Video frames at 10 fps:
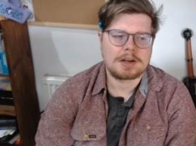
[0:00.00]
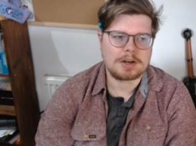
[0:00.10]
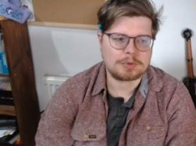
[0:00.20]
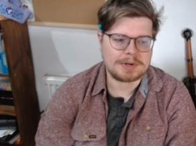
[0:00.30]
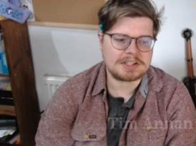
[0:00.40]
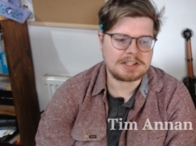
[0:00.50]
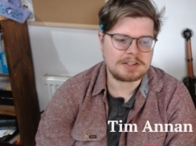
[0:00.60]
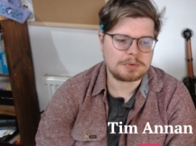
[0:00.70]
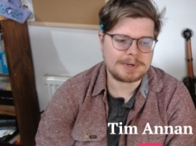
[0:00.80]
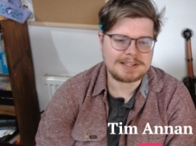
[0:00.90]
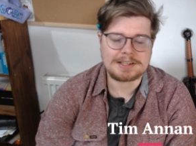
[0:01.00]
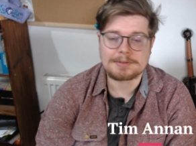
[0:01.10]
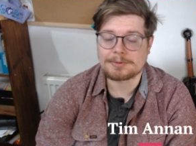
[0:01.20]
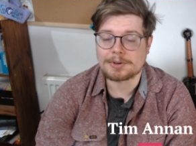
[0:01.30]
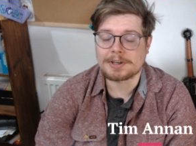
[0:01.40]
uh,
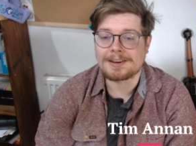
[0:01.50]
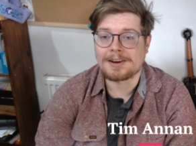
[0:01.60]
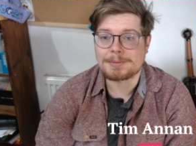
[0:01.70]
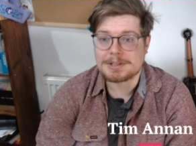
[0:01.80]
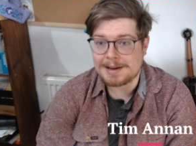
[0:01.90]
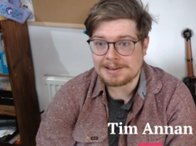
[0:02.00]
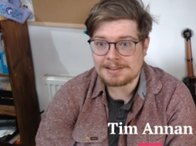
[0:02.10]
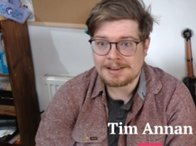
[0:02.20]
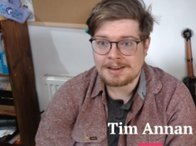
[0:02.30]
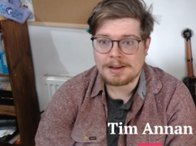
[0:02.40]
2023. I'm Tim Annan.